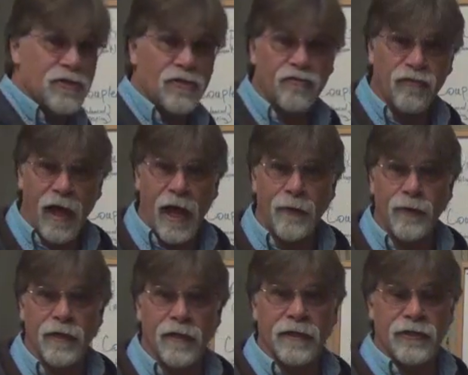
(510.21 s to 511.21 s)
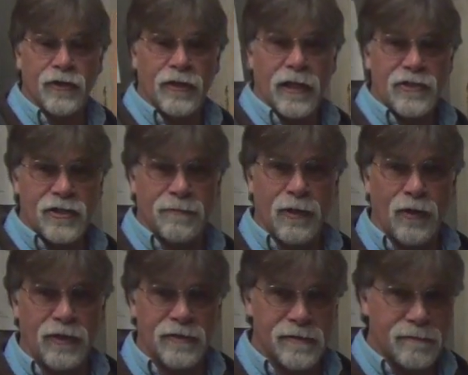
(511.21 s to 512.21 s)
as your flywheel and your clutch
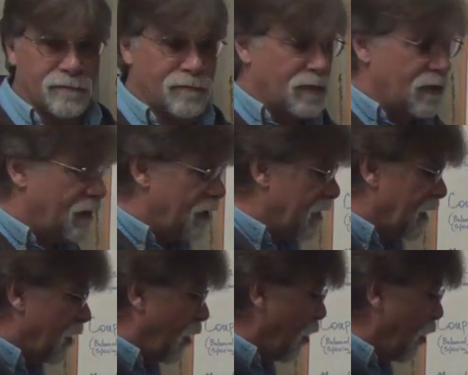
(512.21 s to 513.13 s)
components. It